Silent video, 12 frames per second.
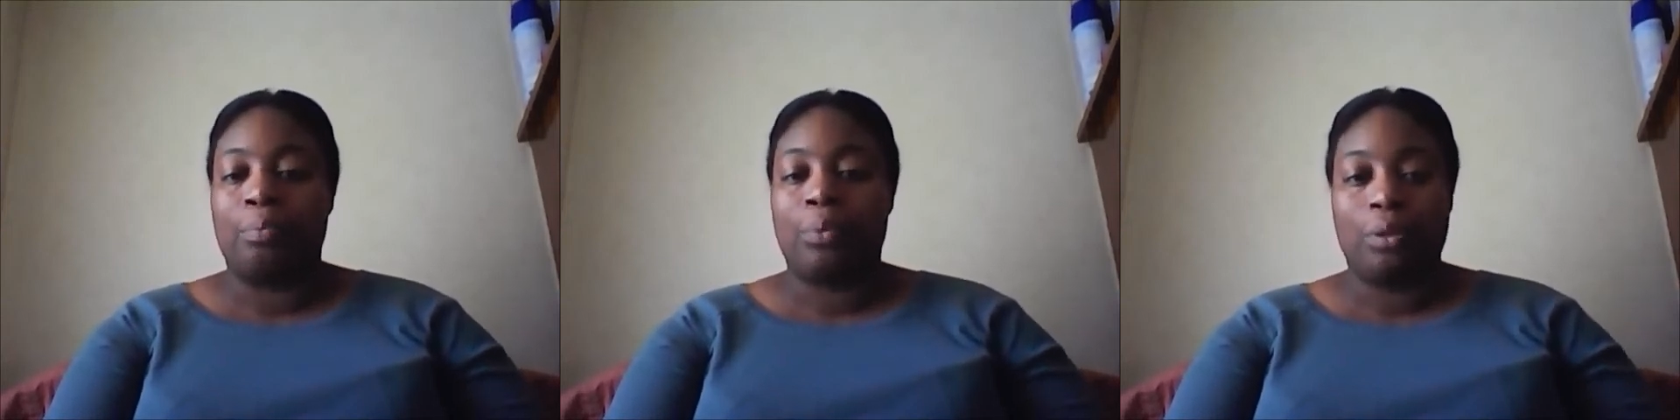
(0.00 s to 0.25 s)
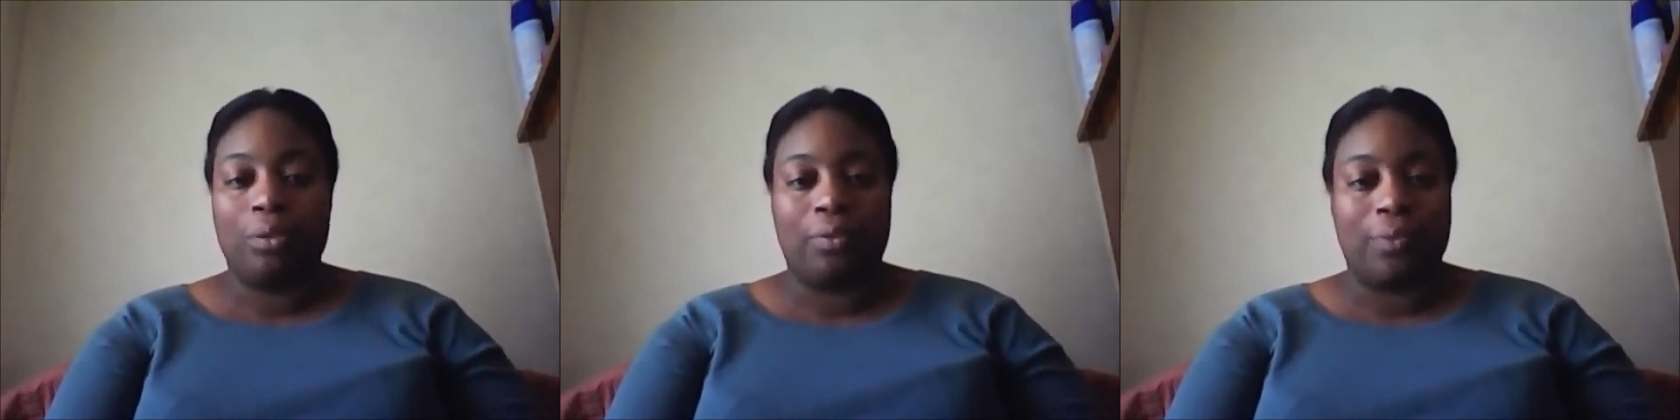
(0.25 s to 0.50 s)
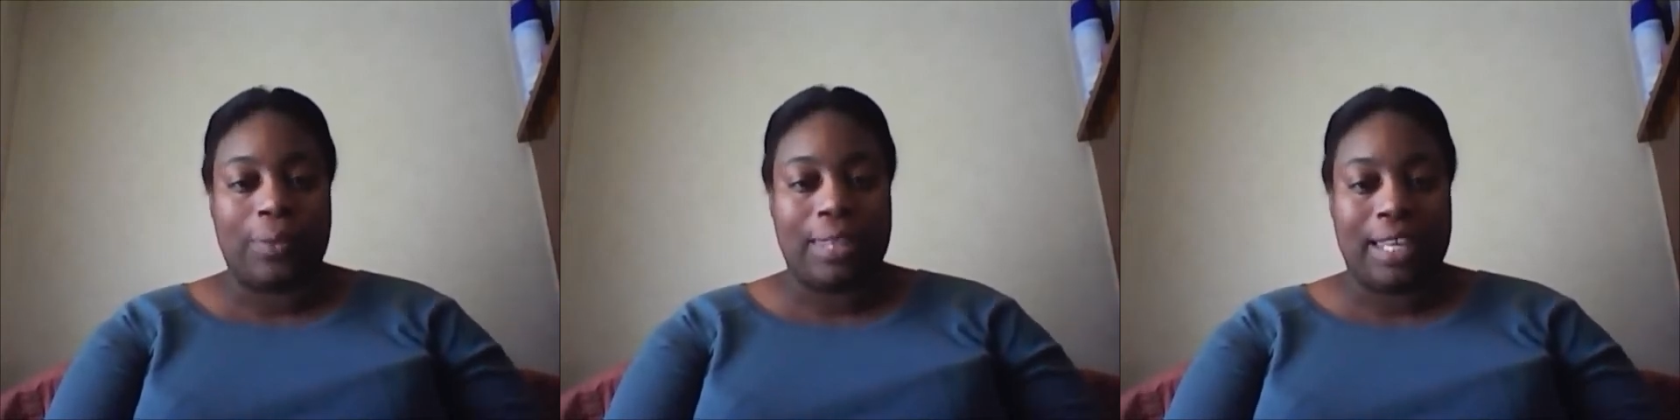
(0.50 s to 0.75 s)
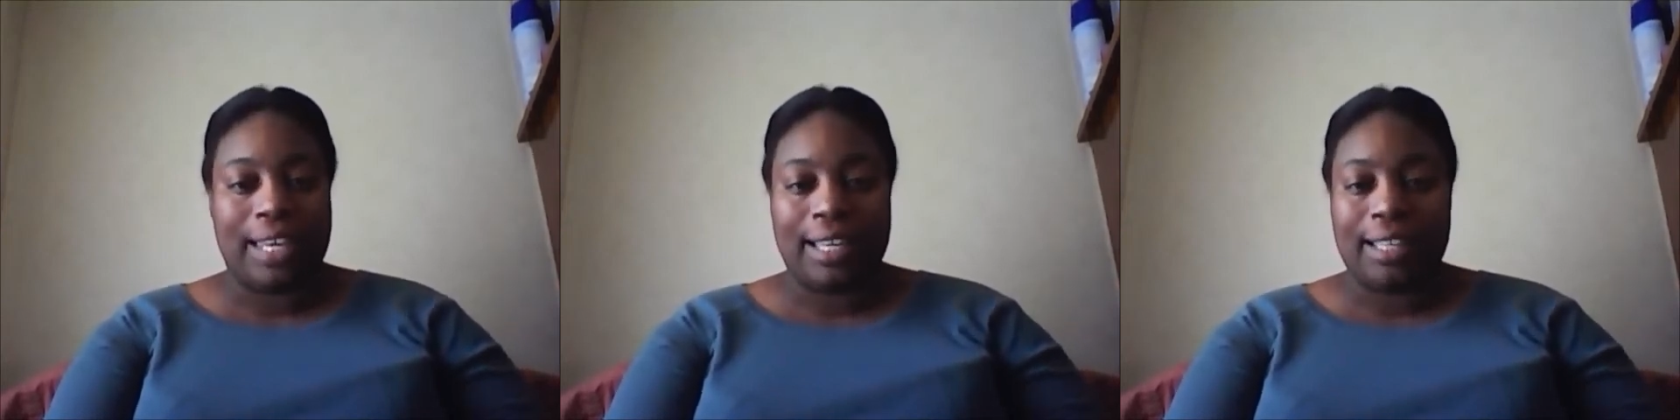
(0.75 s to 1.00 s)
beautiful
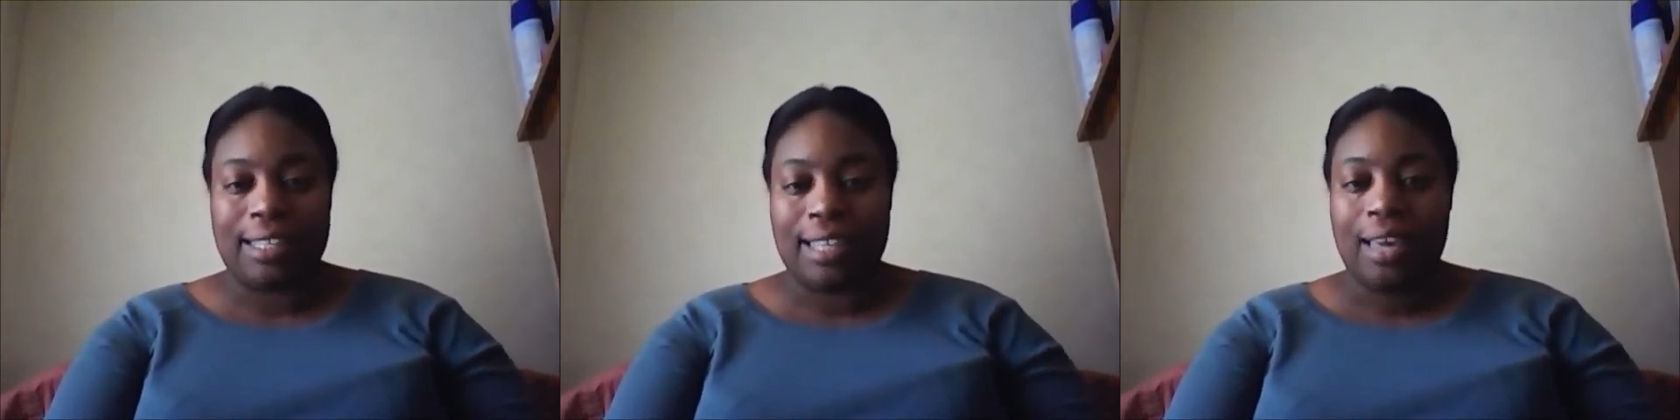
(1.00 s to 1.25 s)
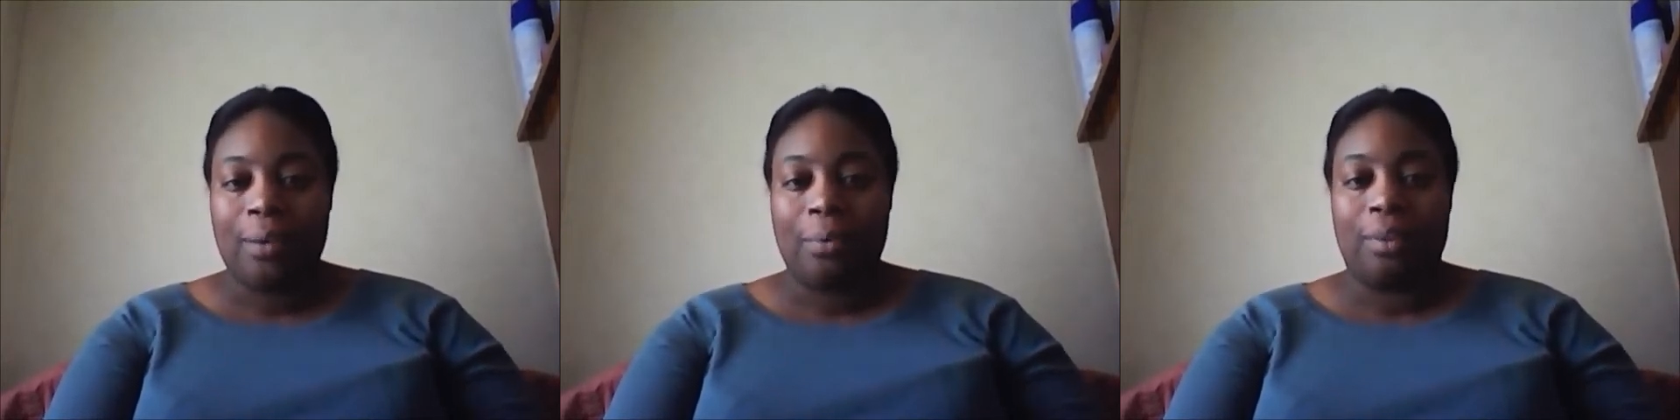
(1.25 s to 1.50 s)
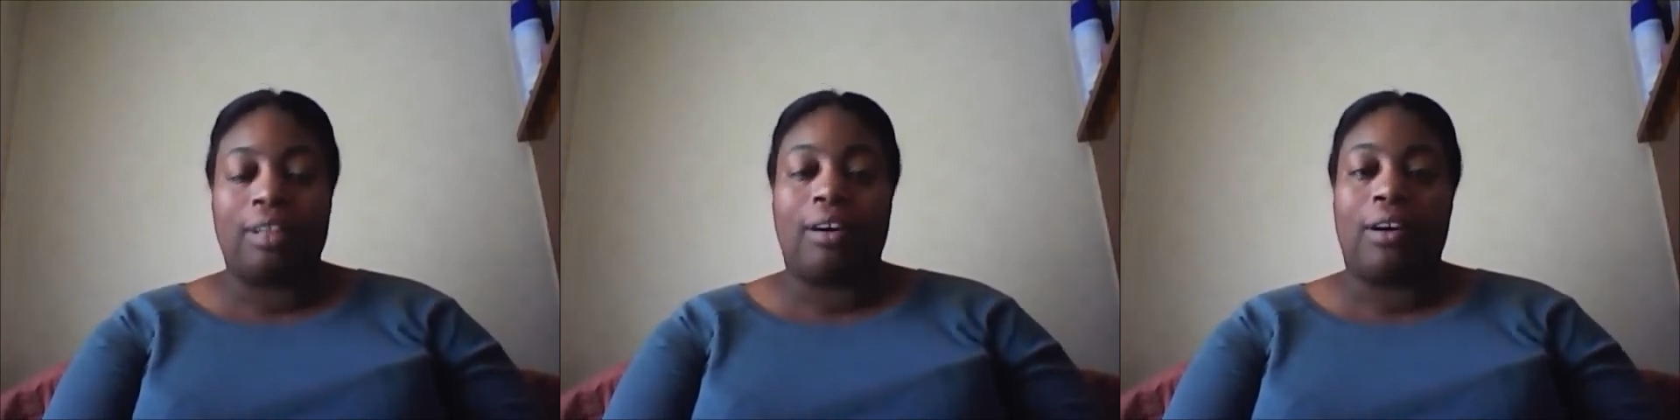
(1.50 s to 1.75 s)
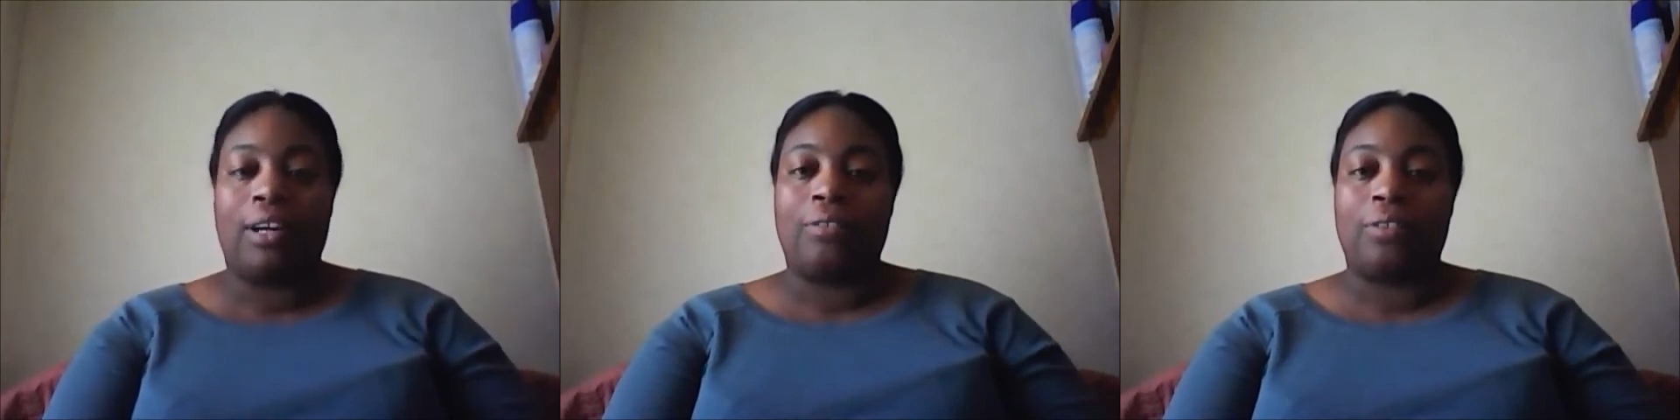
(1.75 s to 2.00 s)
things with the
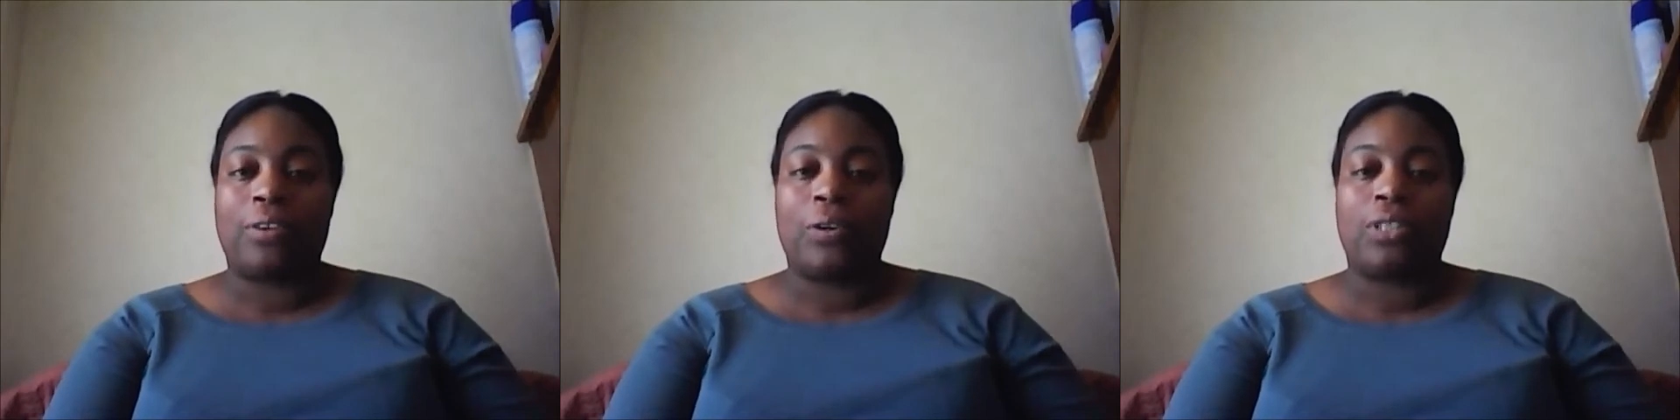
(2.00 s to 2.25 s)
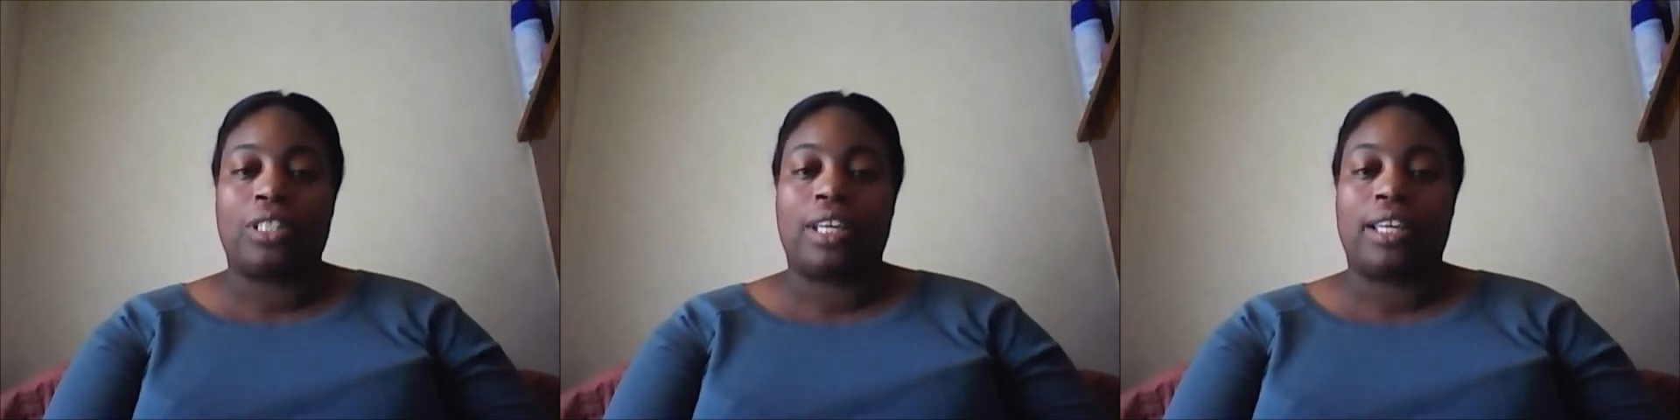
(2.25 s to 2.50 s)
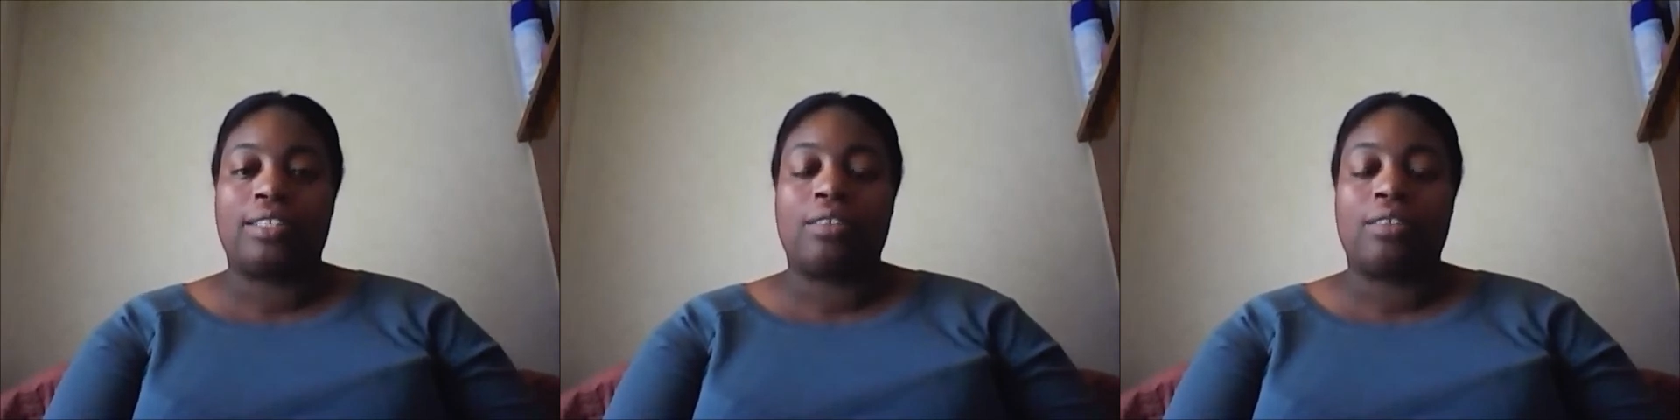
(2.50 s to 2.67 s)
art of crochet.